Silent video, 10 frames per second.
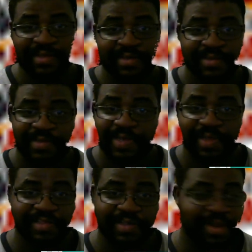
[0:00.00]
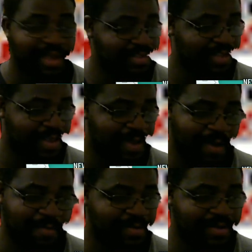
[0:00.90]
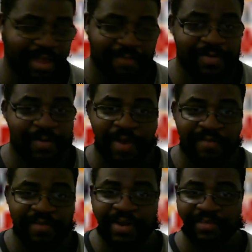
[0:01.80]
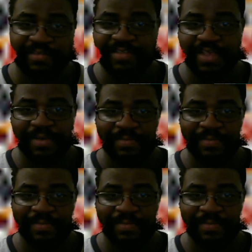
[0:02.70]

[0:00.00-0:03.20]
That's all I can say, y'all. I really don't have nothing else to say.